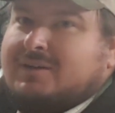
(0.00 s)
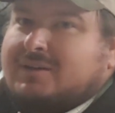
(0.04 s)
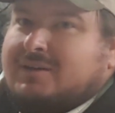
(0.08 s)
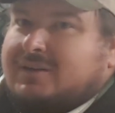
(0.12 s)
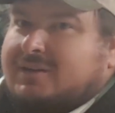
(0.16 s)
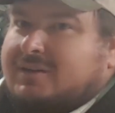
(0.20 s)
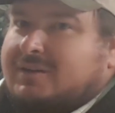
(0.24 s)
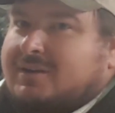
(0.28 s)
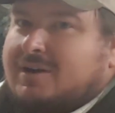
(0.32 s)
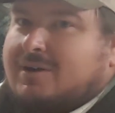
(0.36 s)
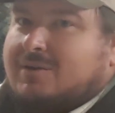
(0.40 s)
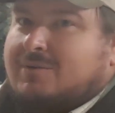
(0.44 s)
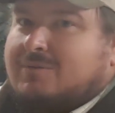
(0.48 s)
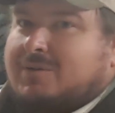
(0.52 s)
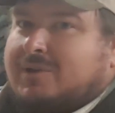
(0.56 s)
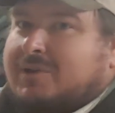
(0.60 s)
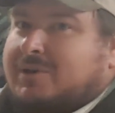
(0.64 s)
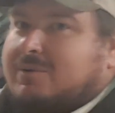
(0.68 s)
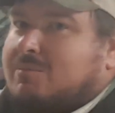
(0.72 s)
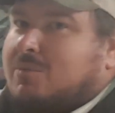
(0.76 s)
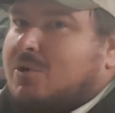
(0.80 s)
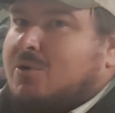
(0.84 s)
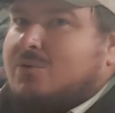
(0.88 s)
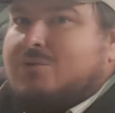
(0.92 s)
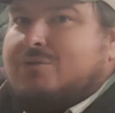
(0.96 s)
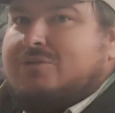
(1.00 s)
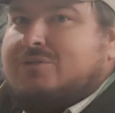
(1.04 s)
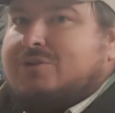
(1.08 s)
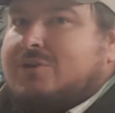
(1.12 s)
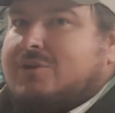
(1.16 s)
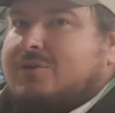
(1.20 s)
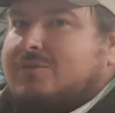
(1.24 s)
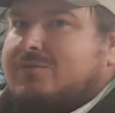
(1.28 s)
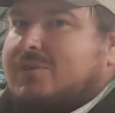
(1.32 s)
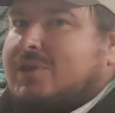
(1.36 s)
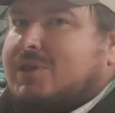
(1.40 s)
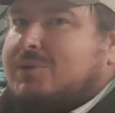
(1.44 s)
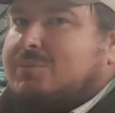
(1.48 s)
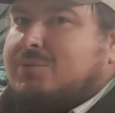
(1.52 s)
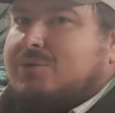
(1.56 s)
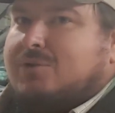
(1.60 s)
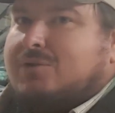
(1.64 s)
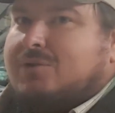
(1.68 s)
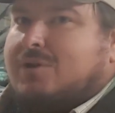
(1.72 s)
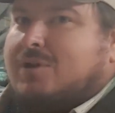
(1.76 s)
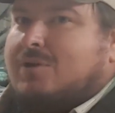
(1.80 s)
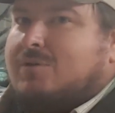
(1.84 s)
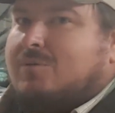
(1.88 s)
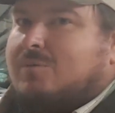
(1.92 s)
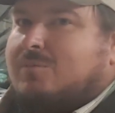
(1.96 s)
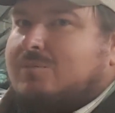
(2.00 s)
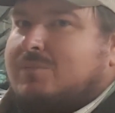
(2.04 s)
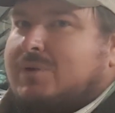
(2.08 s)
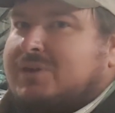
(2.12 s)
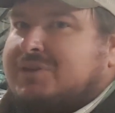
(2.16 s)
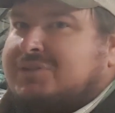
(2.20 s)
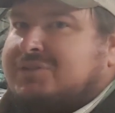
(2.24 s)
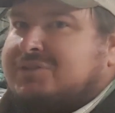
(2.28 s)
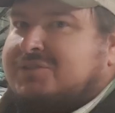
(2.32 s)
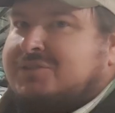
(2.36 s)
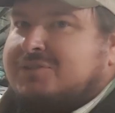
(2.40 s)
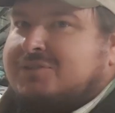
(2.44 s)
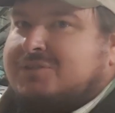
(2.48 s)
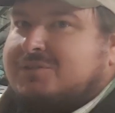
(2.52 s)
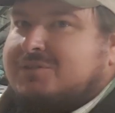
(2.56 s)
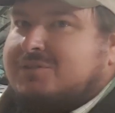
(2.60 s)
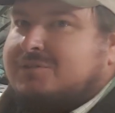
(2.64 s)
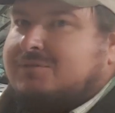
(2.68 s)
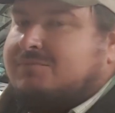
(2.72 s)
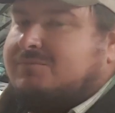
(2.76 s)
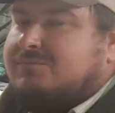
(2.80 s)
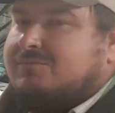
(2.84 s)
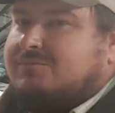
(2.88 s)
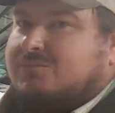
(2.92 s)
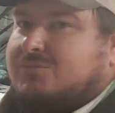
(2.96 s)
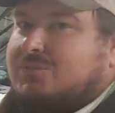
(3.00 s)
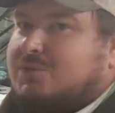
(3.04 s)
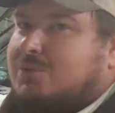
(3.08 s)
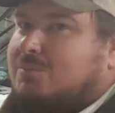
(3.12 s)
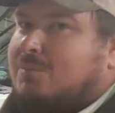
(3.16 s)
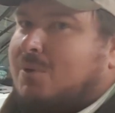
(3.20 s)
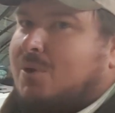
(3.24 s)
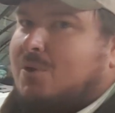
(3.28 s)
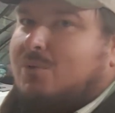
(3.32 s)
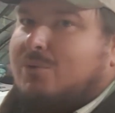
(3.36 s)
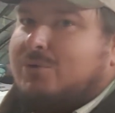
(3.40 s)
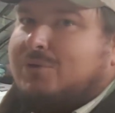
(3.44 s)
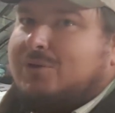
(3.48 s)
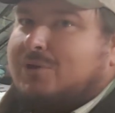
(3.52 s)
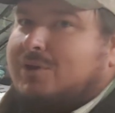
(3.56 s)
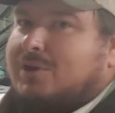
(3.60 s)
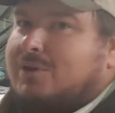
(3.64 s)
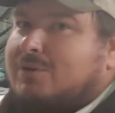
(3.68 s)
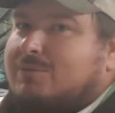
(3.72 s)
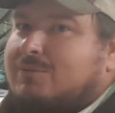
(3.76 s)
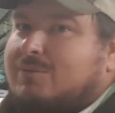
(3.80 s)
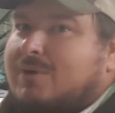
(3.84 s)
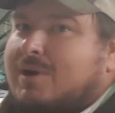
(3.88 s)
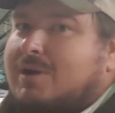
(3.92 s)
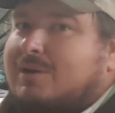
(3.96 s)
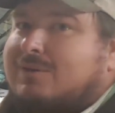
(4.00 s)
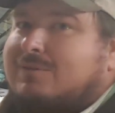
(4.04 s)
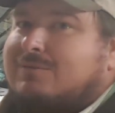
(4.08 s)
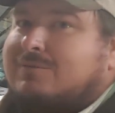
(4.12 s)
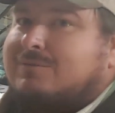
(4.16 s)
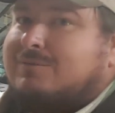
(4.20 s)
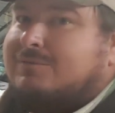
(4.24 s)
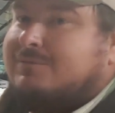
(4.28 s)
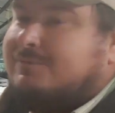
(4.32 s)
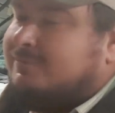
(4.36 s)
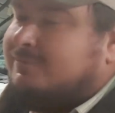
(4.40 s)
And the more stuff they put on them, that's just the more to go wrong.